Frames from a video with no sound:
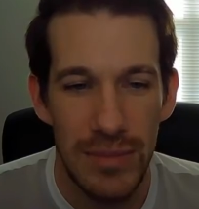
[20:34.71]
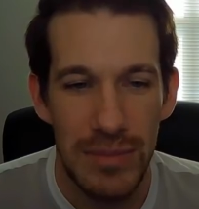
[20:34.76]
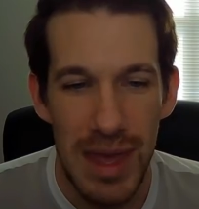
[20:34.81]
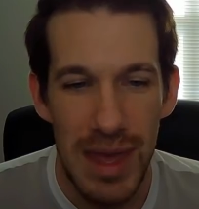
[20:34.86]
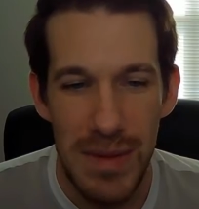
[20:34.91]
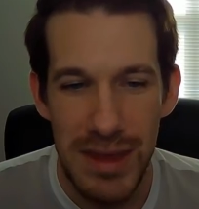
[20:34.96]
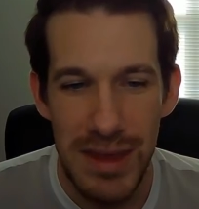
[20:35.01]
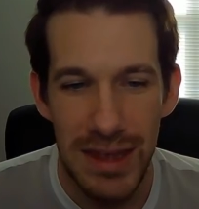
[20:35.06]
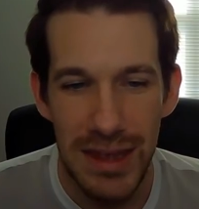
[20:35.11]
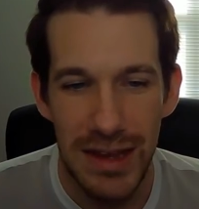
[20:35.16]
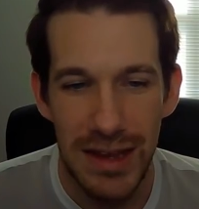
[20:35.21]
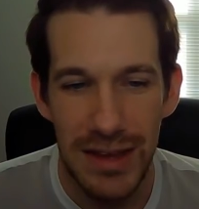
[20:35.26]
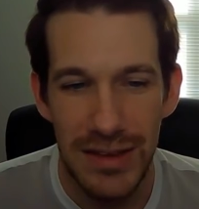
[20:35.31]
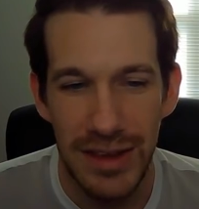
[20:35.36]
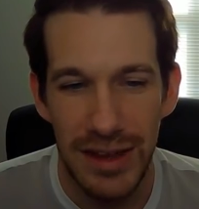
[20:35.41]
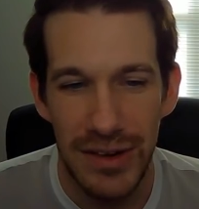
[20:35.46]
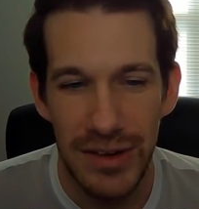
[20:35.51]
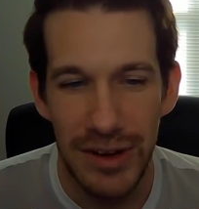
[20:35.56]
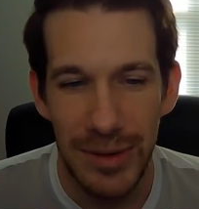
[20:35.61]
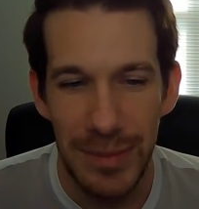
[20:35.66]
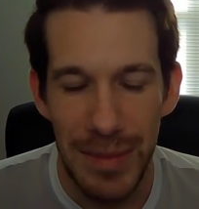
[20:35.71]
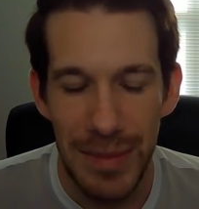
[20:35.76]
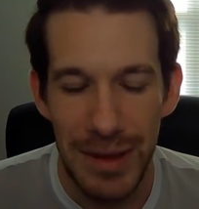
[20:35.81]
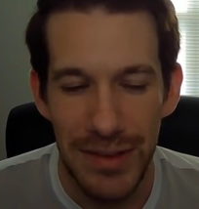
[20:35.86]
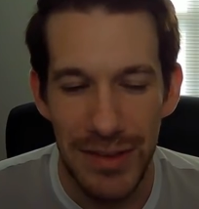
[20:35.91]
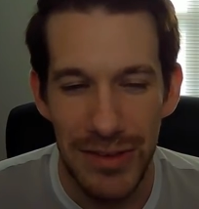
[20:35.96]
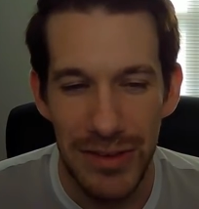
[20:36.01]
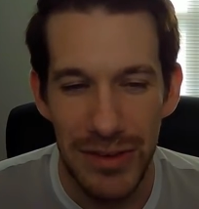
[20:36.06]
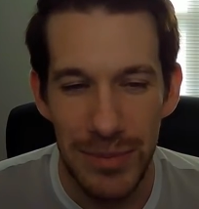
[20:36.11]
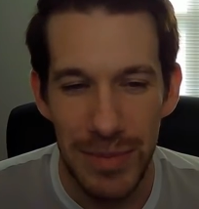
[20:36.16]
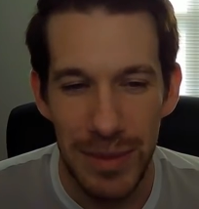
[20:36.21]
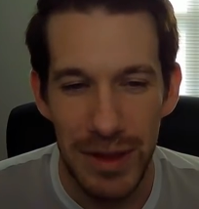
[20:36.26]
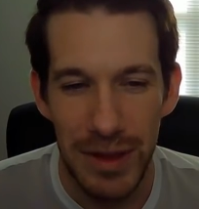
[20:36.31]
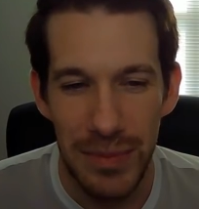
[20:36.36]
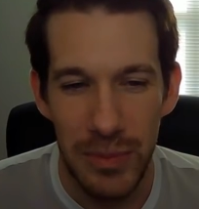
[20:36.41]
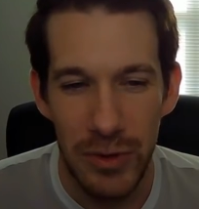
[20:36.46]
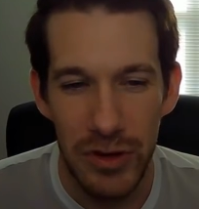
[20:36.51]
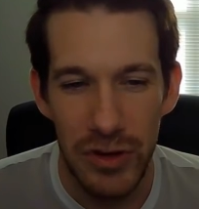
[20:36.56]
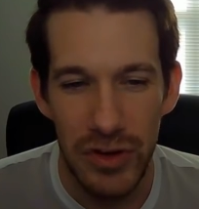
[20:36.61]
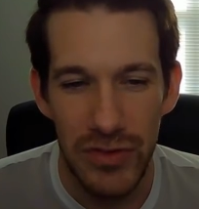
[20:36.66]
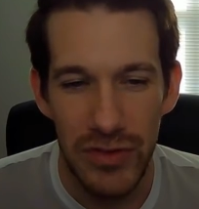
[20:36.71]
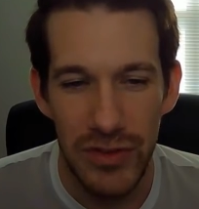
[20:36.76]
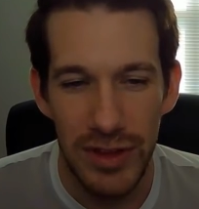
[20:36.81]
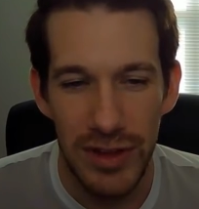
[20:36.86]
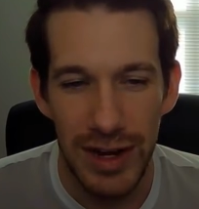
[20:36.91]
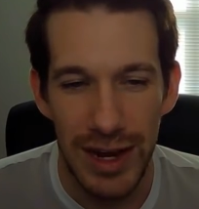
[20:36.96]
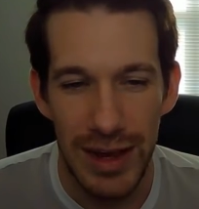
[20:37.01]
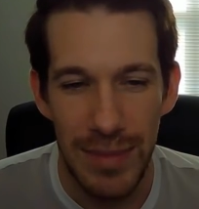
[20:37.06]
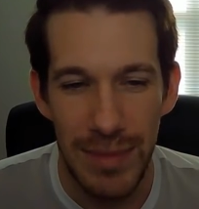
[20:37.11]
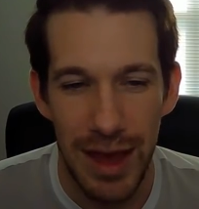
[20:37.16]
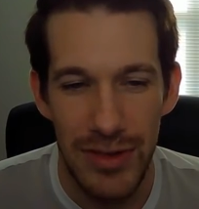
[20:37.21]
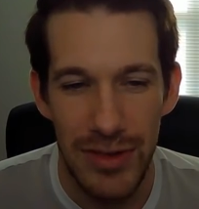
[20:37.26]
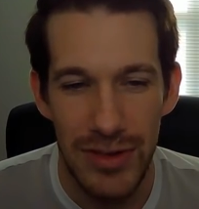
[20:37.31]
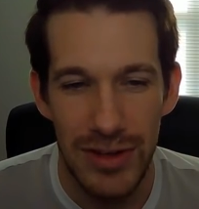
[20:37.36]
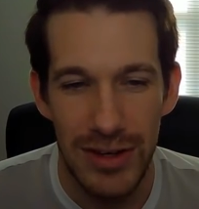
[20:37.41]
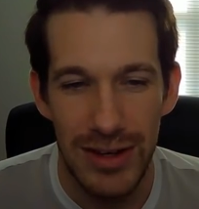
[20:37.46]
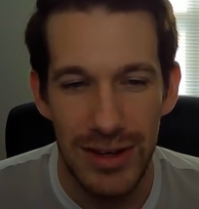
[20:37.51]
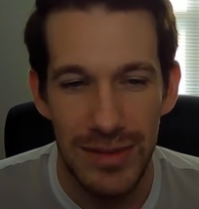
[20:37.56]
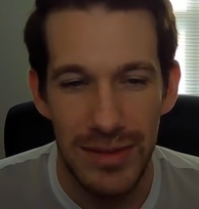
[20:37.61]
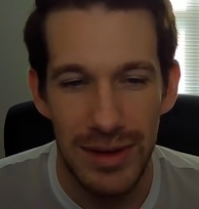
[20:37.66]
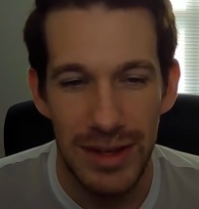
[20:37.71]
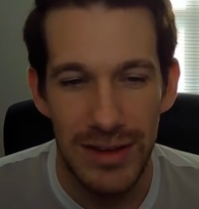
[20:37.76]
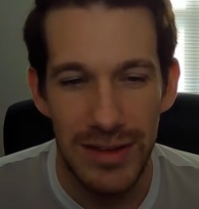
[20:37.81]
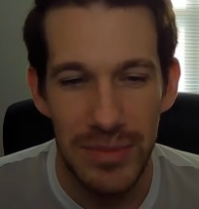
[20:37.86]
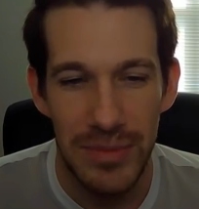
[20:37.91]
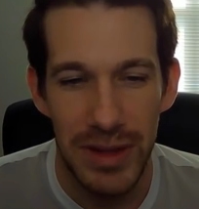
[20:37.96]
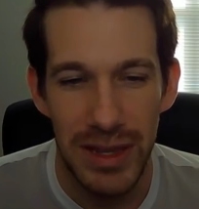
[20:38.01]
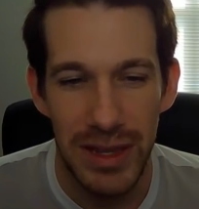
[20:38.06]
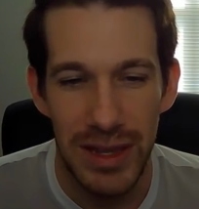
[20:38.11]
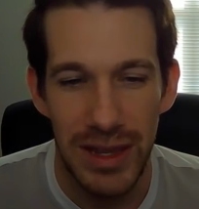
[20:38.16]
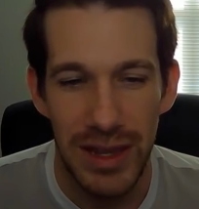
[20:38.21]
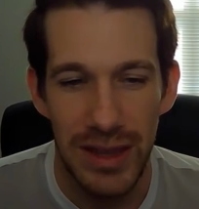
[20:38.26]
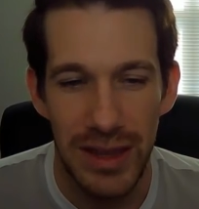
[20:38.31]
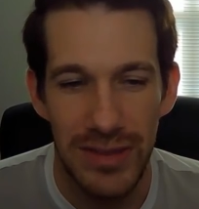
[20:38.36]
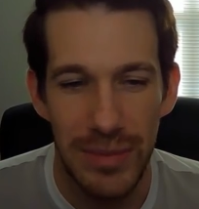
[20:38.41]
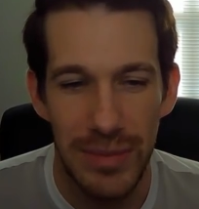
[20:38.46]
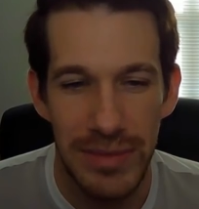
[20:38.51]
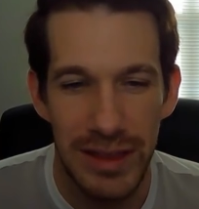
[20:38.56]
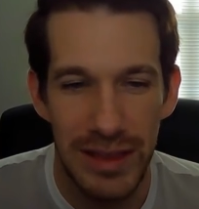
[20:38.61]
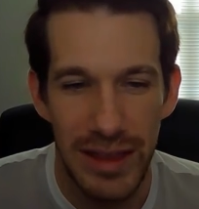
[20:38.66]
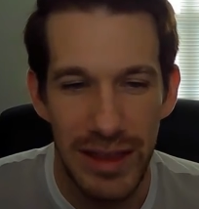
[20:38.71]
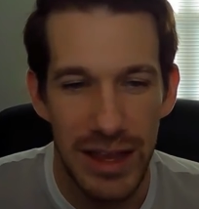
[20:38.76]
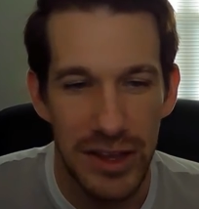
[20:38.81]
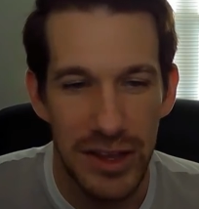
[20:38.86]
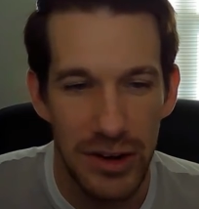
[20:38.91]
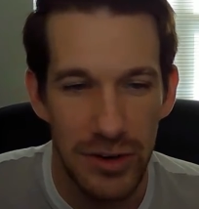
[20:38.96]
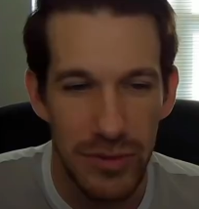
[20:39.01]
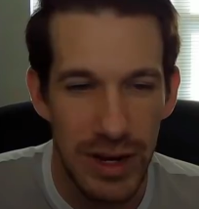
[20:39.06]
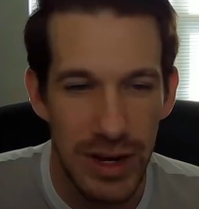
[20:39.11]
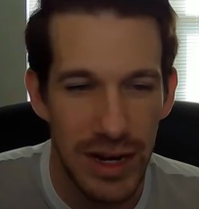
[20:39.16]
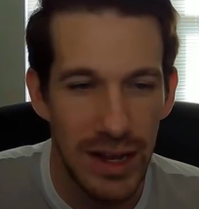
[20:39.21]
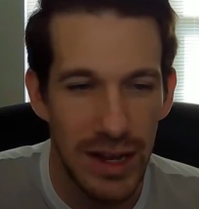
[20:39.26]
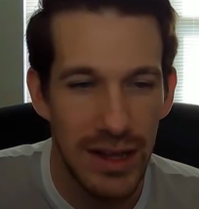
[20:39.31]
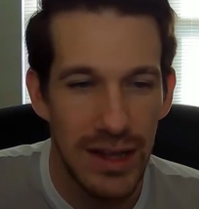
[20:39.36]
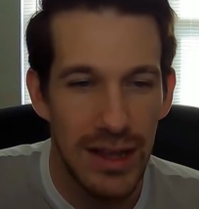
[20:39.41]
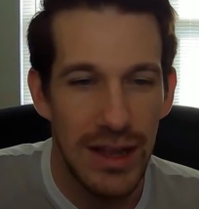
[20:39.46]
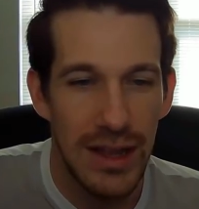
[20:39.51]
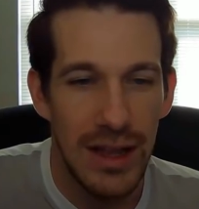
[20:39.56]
Maybe it is, I don't know. Maybe it's more useful than I imagined it to be in something like an arena.